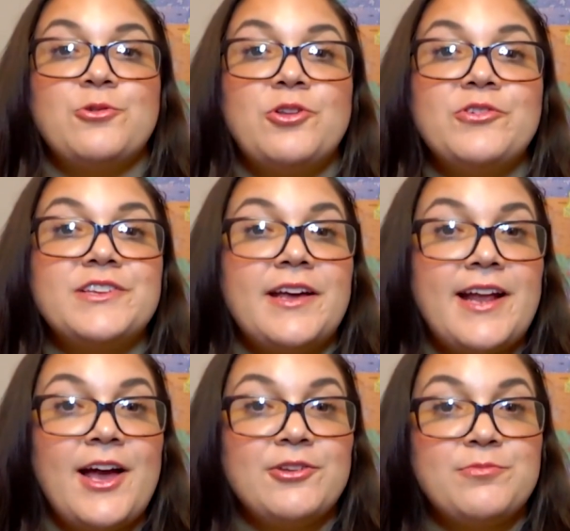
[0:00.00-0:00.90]
So closing
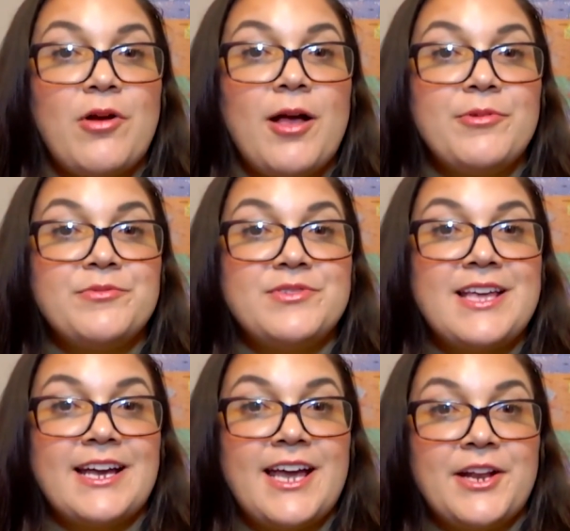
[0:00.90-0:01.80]
on a house
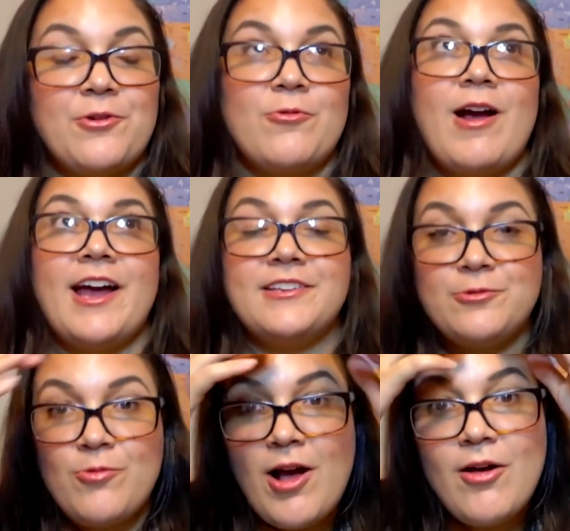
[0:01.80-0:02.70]
problems that can
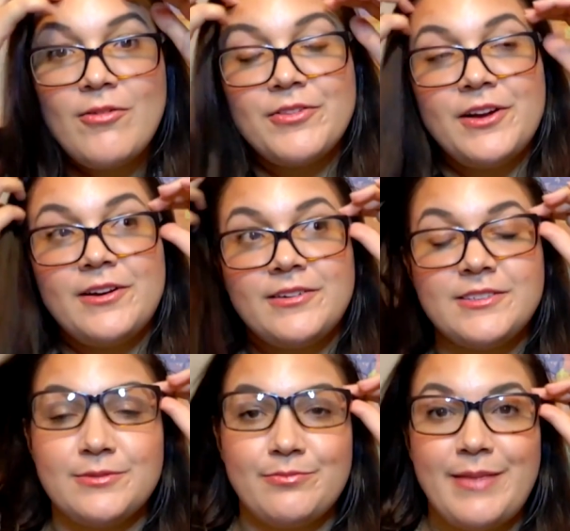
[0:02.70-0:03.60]
arise. Well,
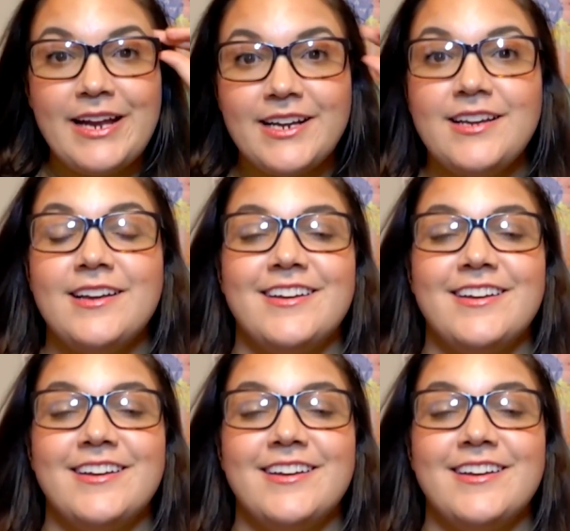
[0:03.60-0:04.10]
there's many.